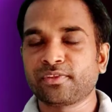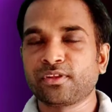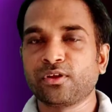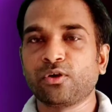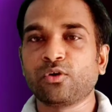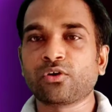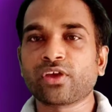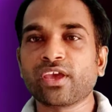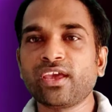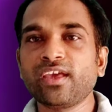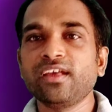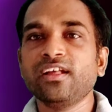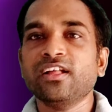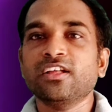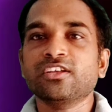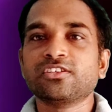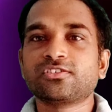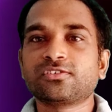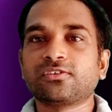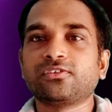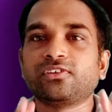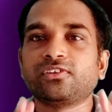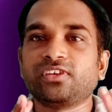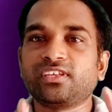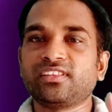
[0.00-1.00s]
Okay,
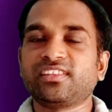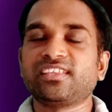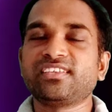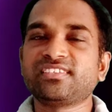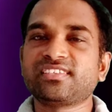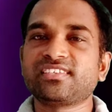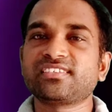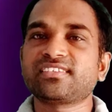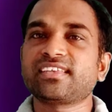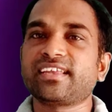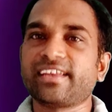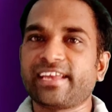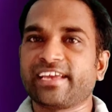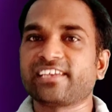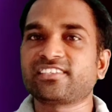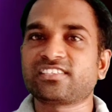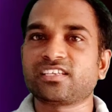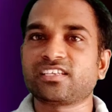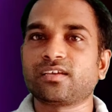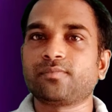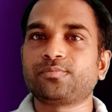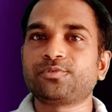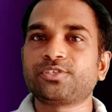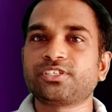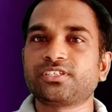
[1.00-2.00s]
so this is an
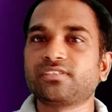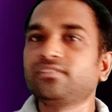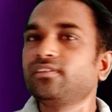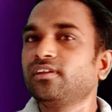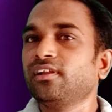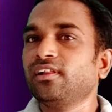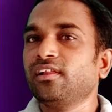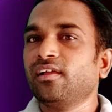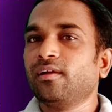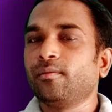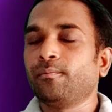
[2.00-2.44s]
exception,